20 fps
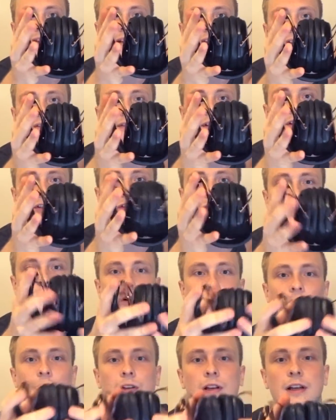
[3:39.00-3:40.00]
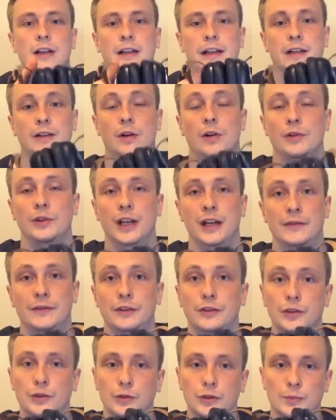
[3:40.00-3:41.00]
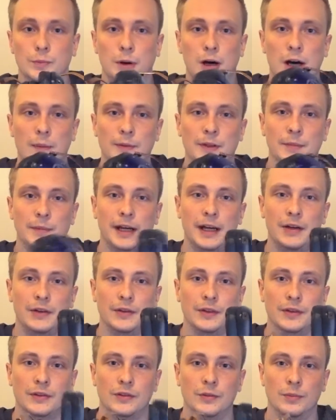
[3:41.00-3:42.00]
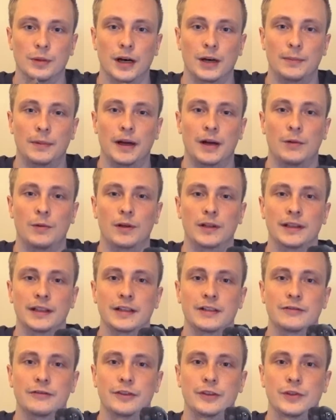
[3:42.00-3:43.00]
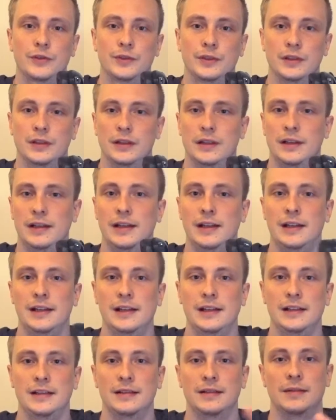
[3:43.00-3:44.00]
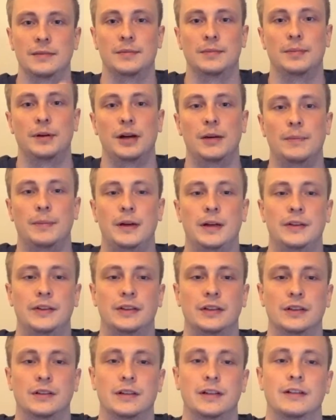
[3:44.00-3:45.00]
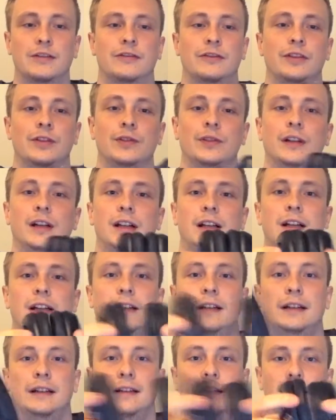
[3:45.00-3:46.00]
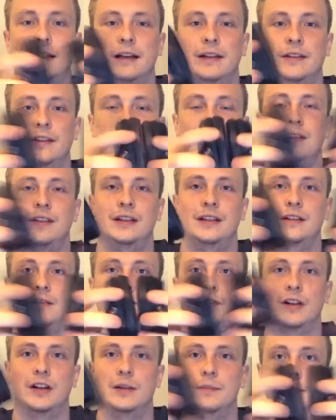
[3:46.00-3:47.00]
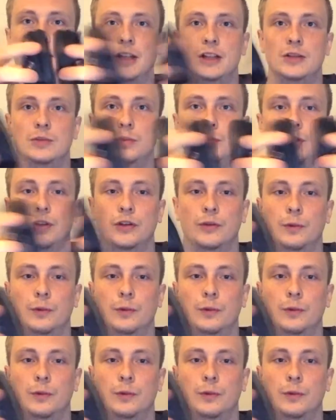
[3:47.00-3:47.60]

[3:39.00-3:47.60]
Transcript: here, very small, and all you have to do is pop them out. So pop out one earphone and pop out the other earphone. As you can see, they're very bendable as